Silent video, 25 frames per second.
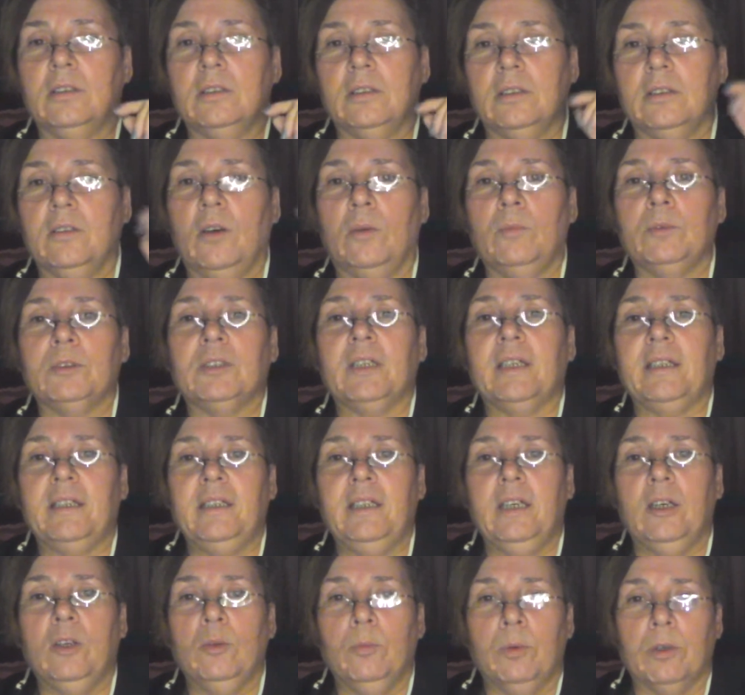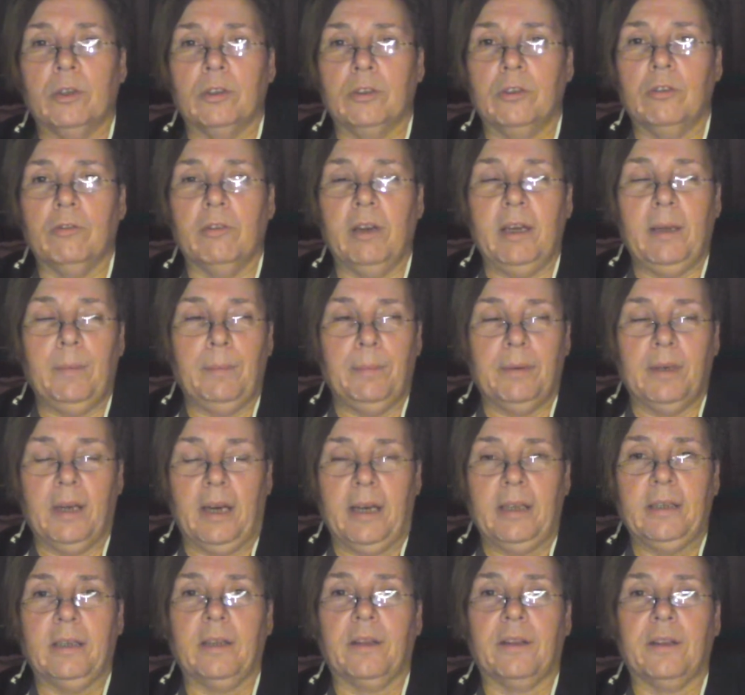almost like Gilbert Grape
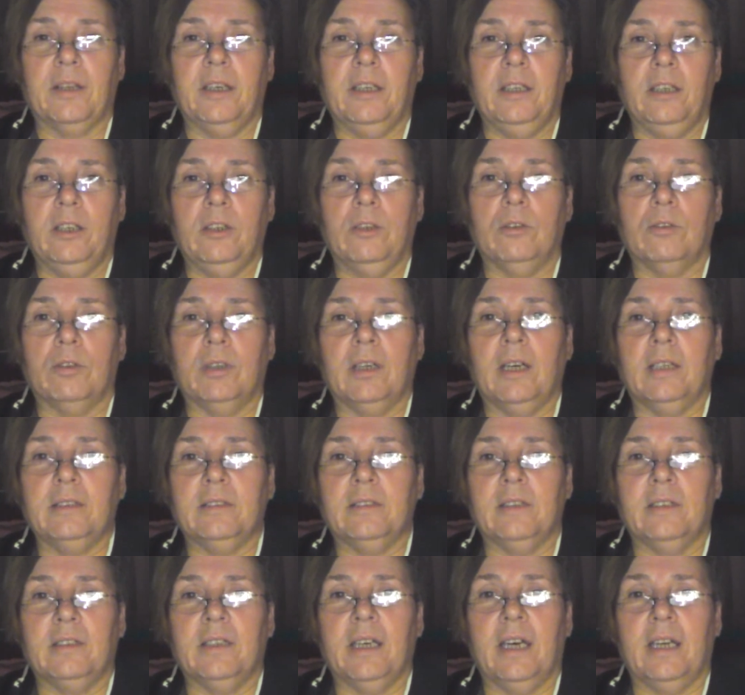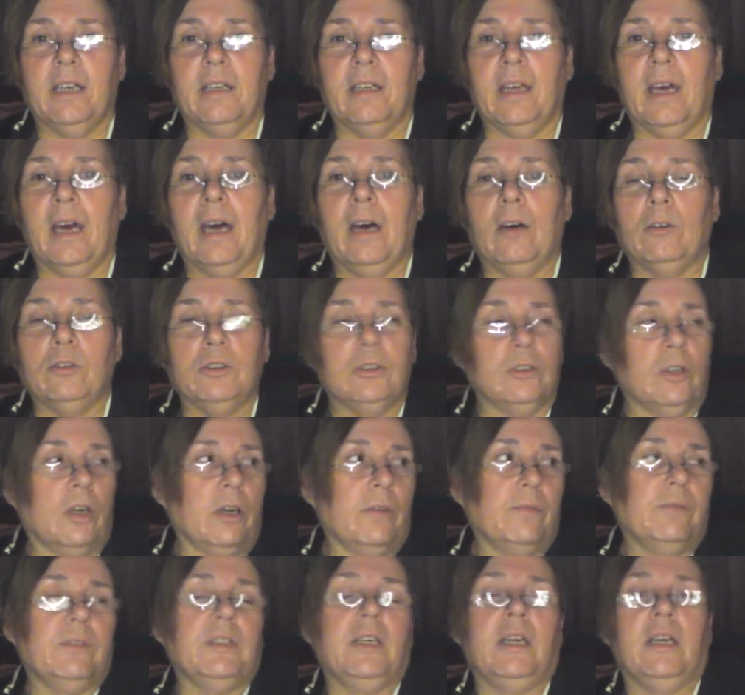kind of thing, you know, cut the side of the house
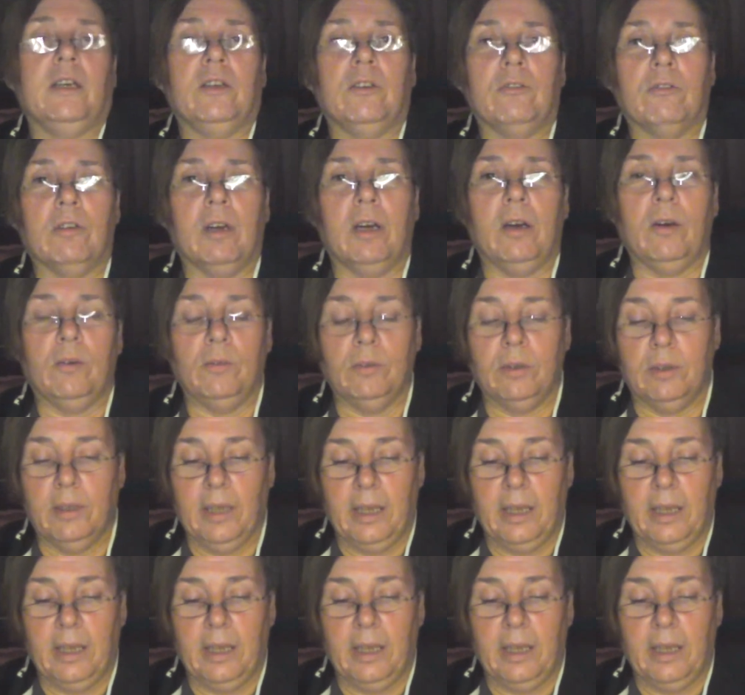off to get her out.